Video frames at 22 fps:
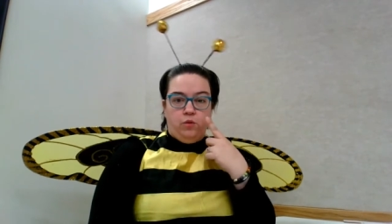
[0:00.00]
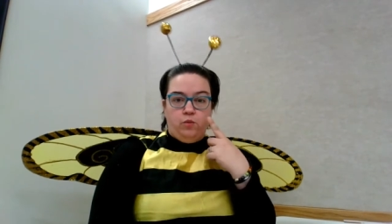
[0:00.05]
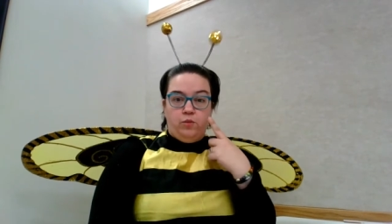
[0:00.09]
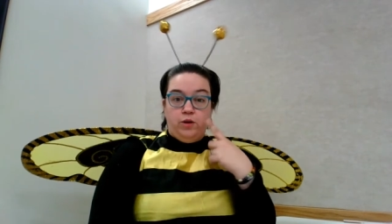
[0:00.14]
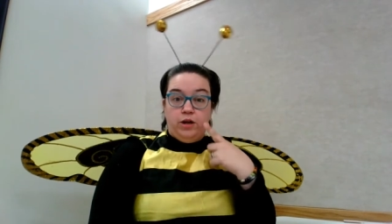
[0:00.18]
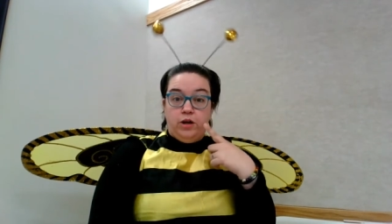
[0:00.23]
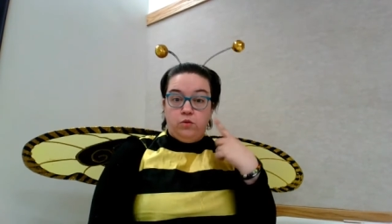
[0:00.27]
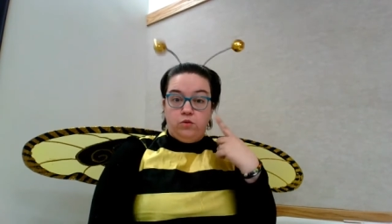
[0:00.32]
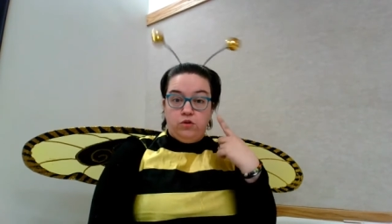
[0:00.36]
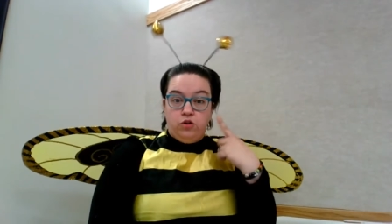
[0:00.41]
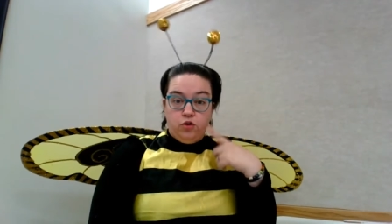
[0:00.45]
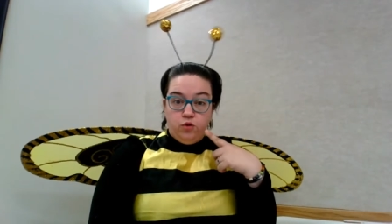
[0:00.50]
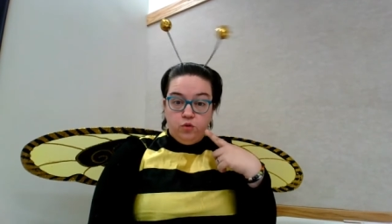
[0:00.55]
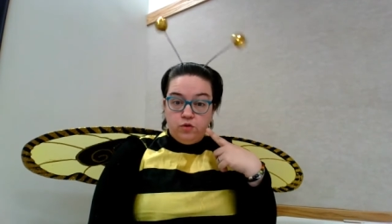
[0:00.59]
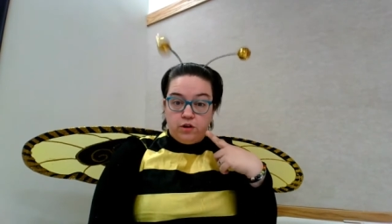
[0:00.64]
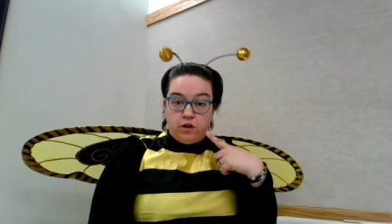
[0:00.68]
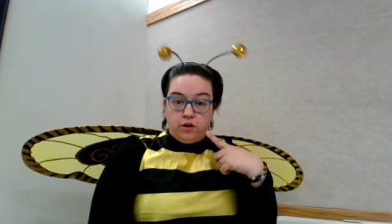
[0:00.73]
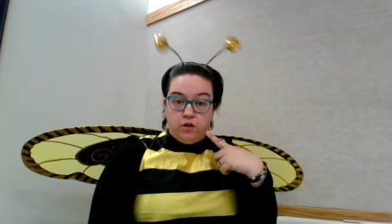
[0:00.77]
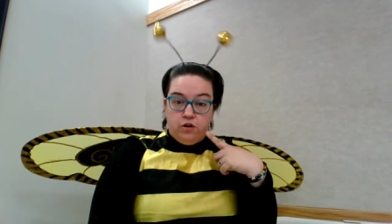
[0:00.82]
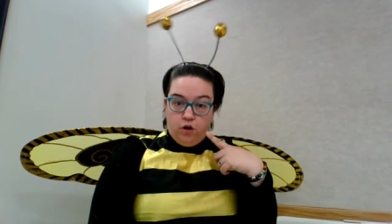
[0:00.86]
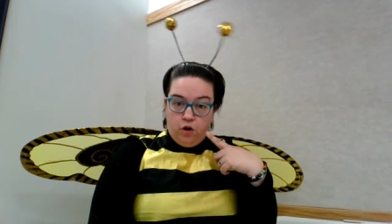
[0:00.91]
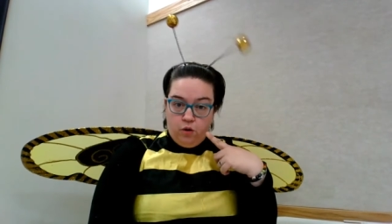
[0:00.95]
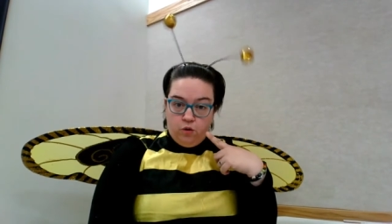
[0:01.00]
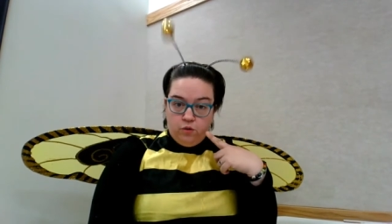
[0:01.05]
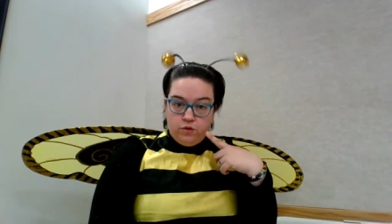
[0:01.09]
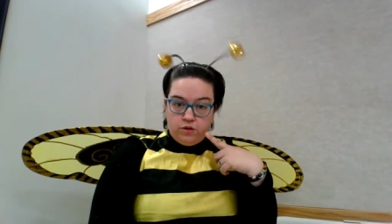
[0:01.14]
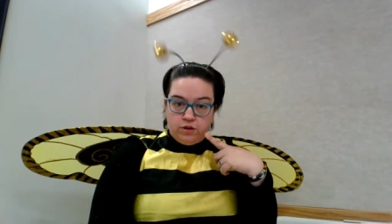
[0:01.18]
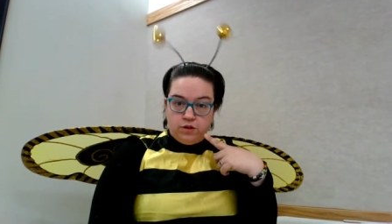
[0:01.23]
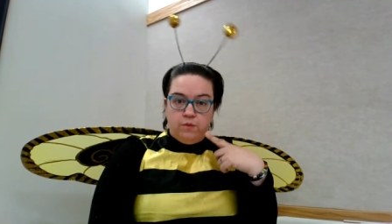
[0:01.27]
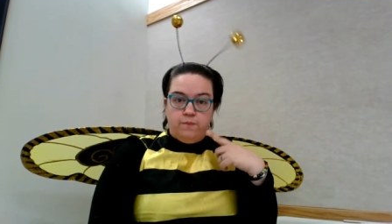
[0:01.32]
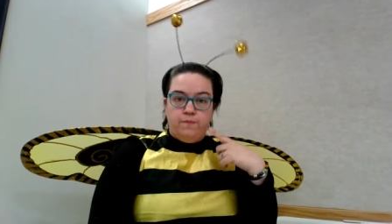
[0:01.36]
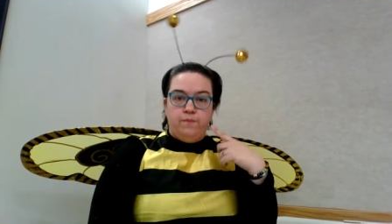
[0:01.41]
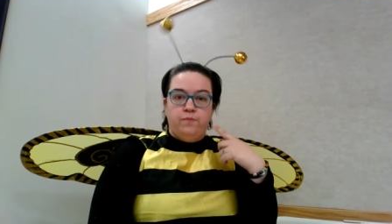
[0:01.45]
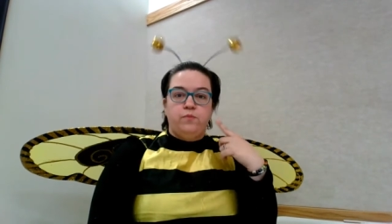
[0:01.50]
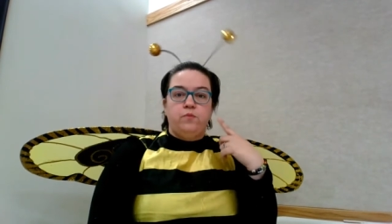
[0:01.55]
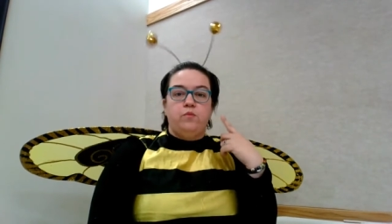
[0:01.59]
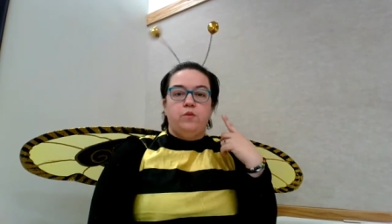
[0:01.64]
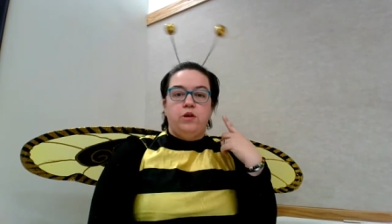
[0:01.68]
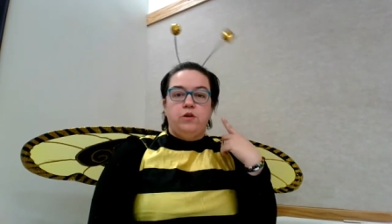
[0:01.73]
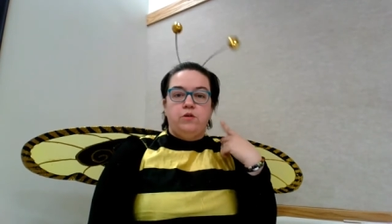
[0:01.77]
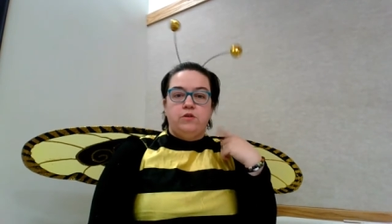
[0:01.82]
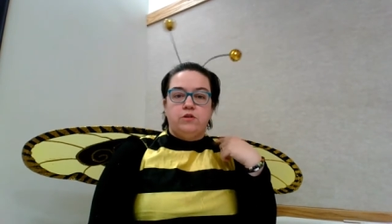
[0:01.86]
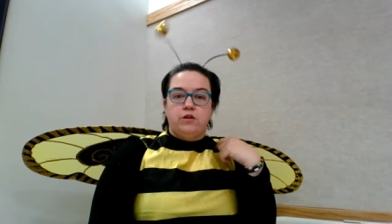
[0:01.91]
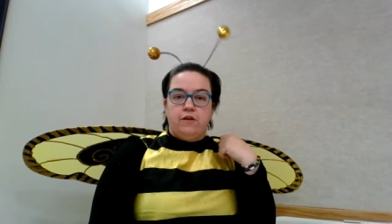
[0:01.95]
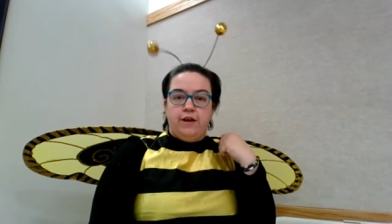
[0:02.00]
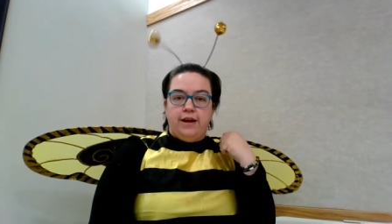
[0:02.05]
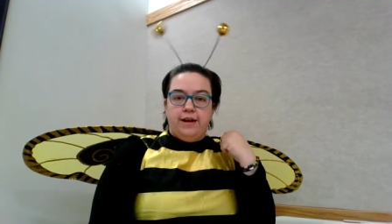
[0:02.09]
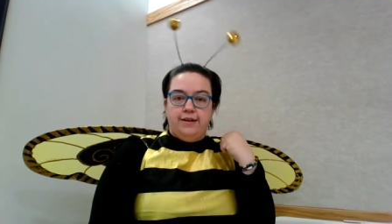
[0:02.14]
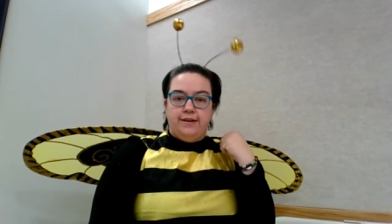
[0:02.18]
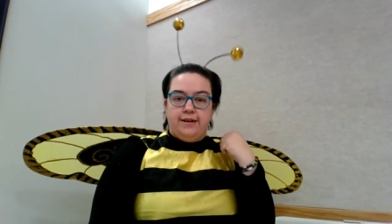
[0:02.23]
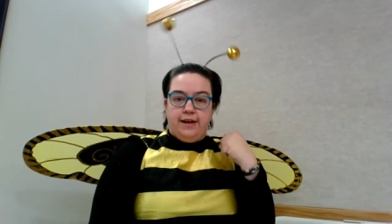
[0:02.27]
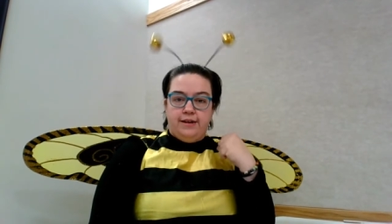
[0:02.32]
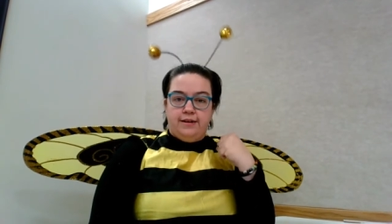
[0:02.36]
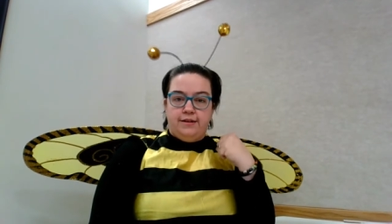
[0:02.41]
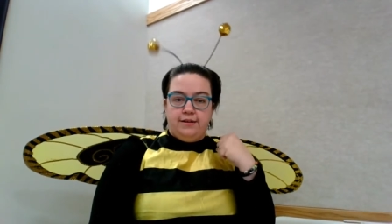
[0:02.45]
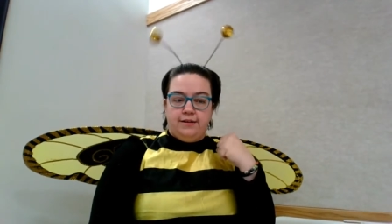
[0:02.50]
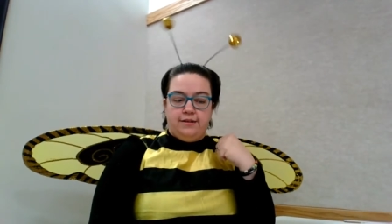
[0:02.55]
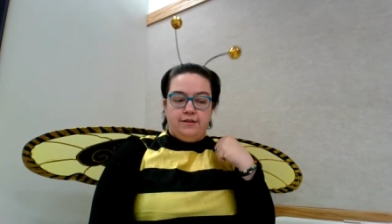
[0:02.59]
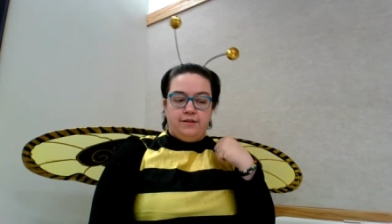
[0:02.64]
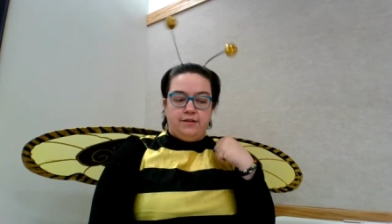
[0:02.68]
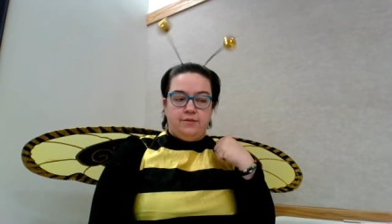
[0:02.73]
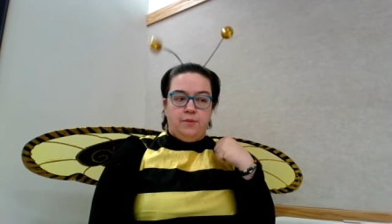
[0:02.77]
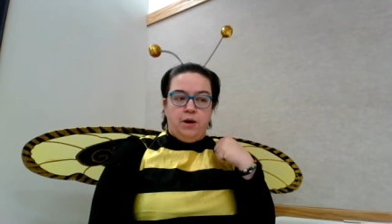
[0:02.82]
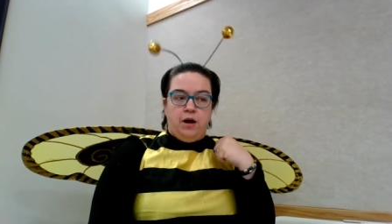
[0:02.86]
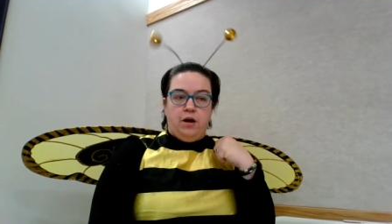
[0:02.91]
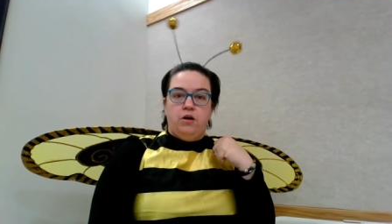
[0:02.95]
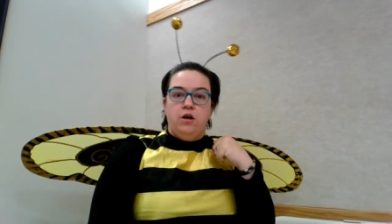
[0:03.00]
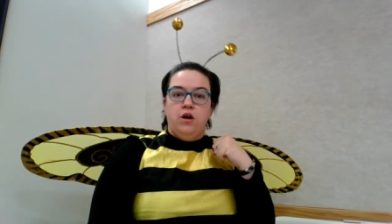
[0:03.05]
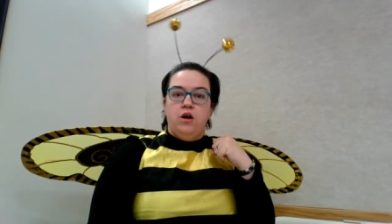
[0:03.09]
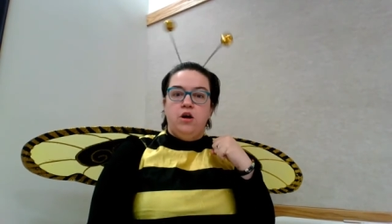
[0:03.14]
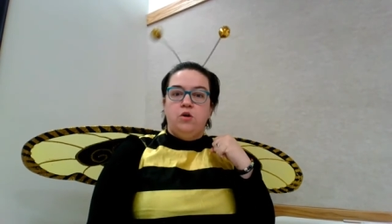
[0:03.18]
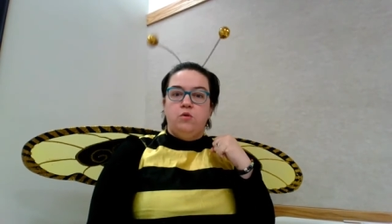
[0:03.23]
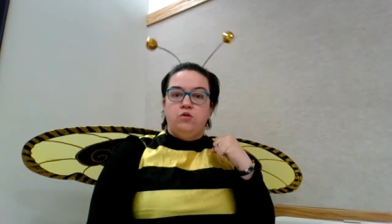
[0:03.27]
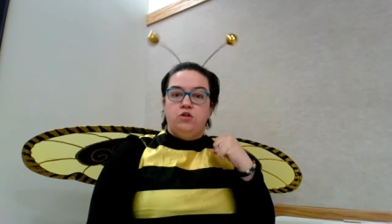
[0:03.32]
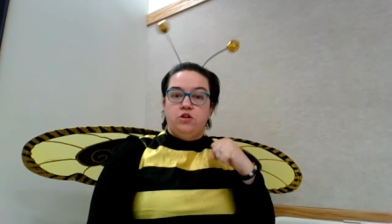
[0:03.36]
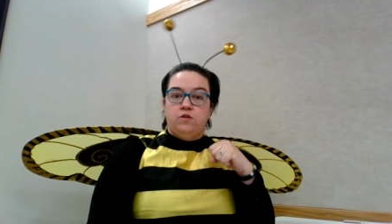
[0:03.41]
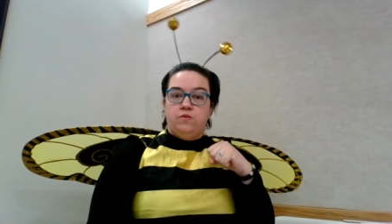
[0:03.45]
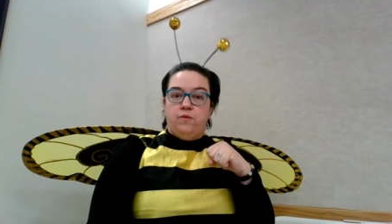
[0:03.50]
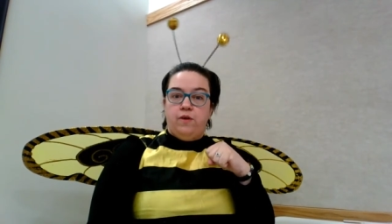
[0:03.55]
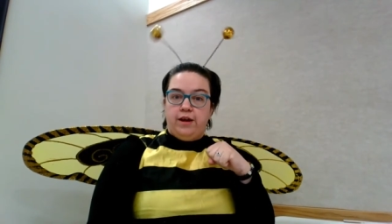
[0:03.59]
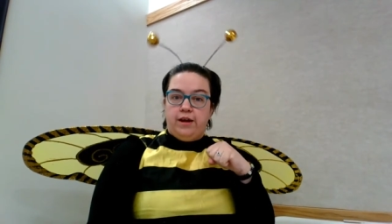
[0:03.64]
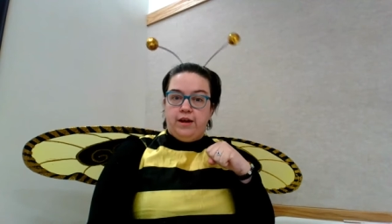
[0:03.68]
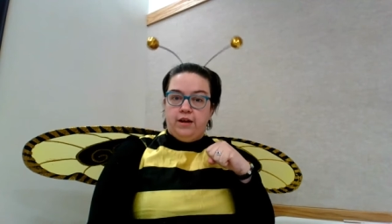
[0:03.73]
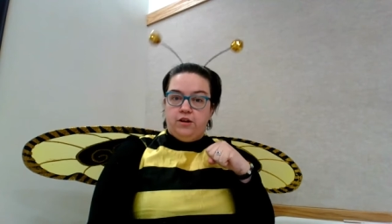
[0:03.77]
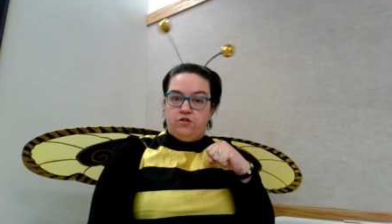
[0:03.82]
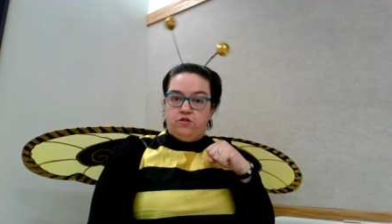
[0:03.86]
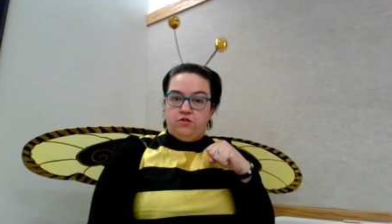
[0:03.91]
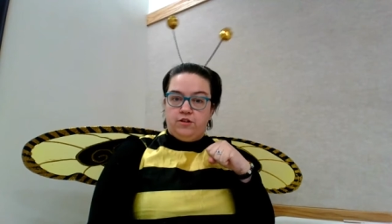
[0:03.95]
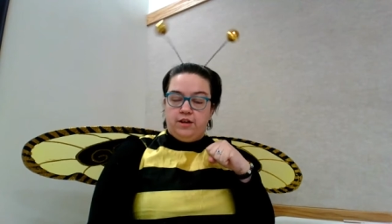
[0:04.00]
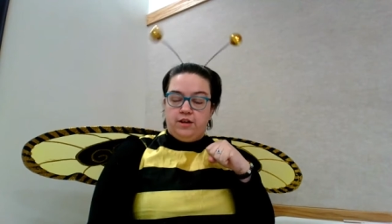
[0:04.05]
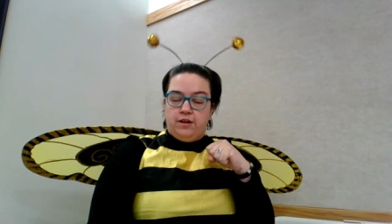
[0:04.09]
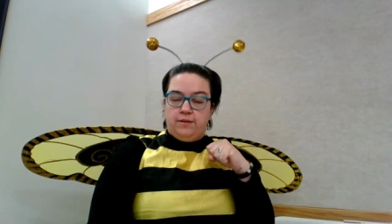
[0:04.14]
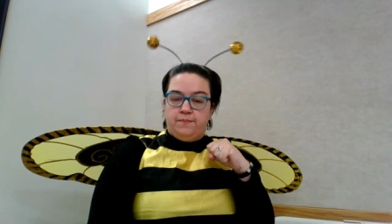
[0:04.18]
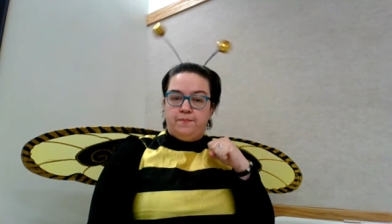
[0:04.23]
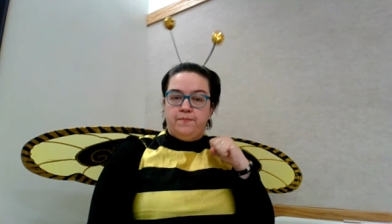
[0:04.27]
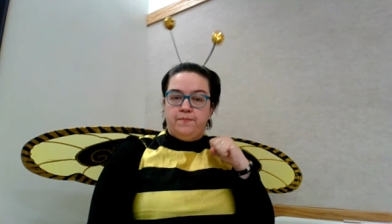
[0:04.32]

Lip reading: We don't use our nose, we use our antennas to smell, which is very interesting.